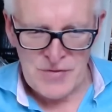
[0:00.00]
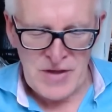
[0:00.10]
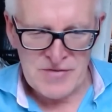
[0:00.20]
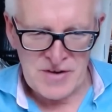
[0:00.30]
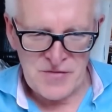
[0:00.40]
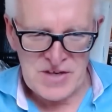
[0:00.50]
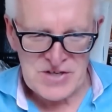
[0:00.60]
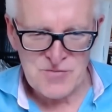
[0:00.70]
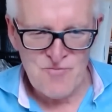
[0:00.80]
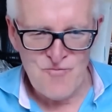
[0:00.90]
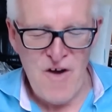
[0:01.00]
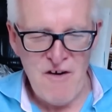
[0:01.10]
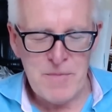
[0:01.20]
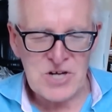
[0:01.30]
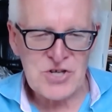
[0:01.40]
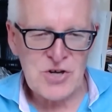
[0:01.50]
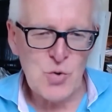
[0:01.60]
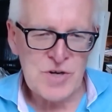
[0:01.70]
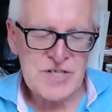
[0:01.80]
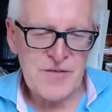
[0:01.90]
I think that this is very much a
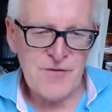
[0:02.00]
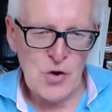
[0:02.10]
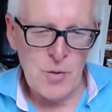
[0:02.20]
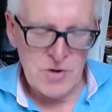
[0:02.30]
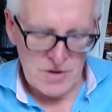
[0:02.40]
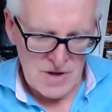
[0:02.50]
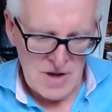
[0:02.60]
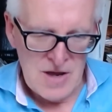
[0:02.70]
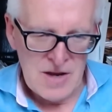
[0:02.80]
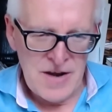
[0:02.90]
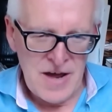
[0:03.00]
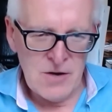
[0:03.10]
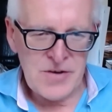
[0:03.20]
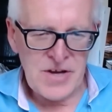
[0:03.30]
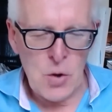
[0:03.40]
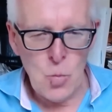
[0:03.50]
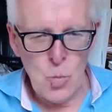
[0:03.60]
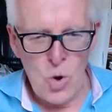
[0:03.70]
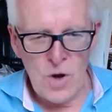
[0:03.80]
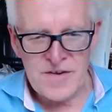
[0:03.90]
liquidity phenomenon. Now, you know,
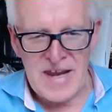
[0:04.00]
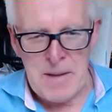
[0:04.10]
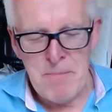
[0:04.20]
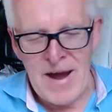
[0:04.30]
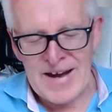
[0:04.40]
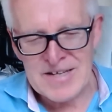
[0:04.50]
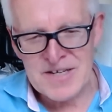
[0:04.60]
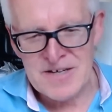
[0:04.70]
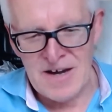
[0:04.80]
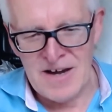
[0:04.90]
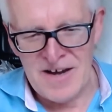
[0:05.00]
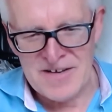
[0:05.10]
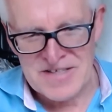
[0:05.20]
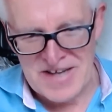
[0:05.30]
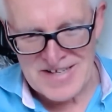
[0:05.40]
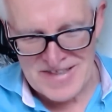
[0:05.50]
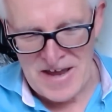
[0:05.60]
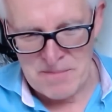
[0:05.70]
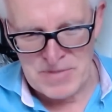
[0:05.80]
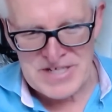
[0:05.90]
what impact uh, does
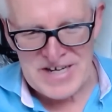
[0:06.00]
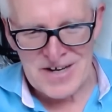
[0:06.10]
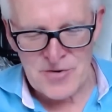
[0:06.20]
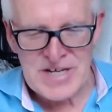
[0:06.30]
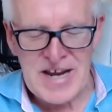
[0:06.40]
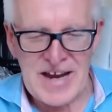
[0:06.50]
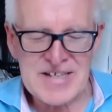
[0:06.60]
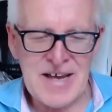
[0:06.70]
that particular index